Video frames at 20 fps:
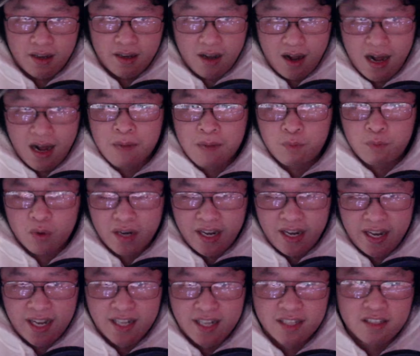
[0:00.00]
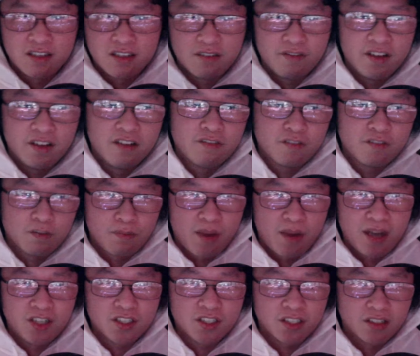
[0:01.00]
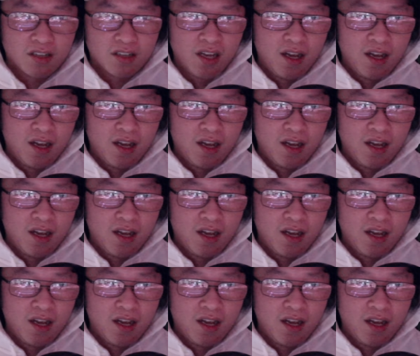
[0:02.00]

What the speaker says: comprehensive information